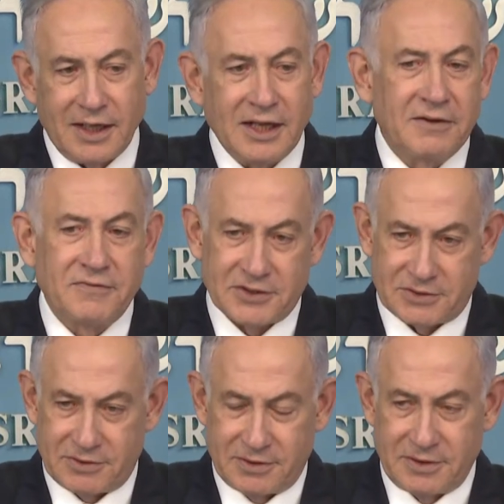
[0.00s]
Leave
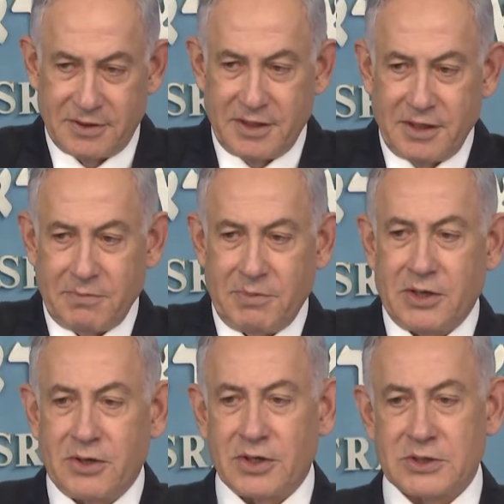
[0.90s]
Israel,
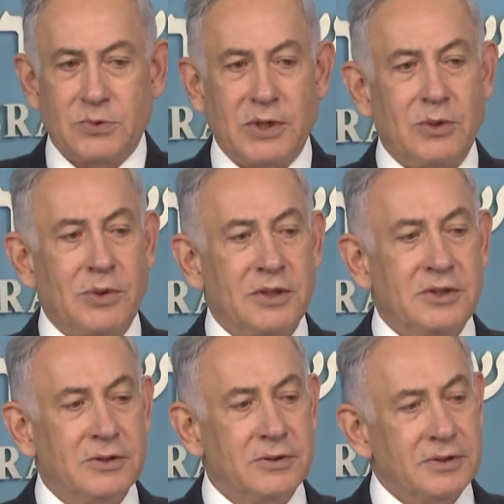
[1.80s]
because we will
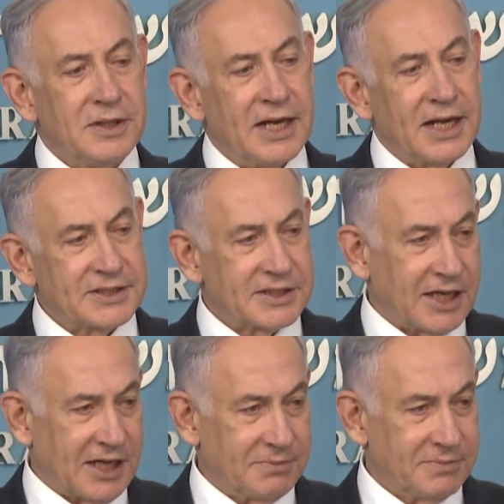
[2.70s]
do next
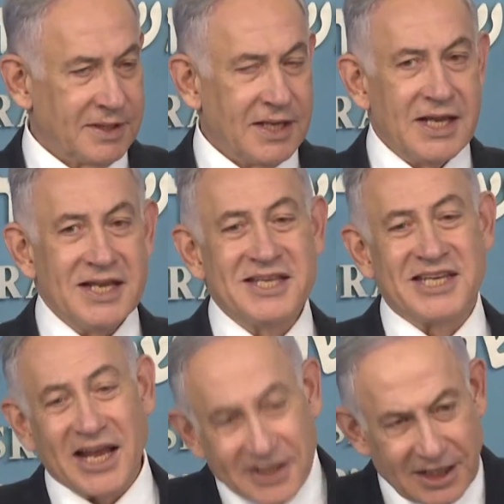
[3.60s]
time
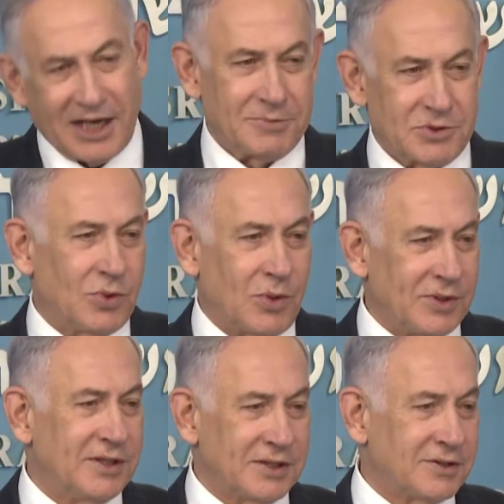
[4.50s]
10 times what
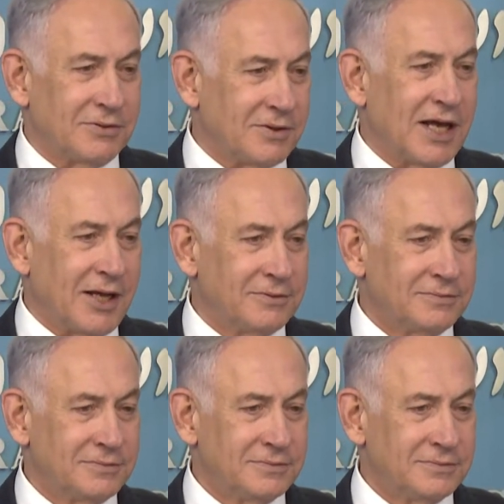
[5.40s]
we did to you now.